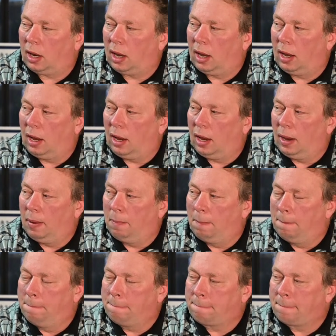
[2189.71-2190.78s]

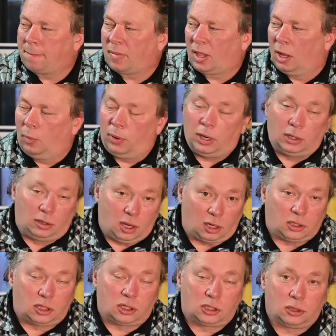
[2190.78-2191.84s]
with a
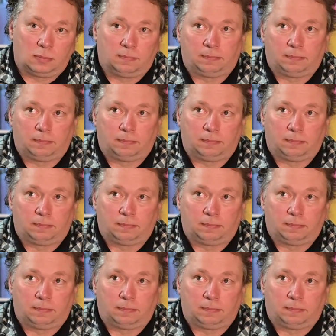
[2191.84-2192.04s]
Dutch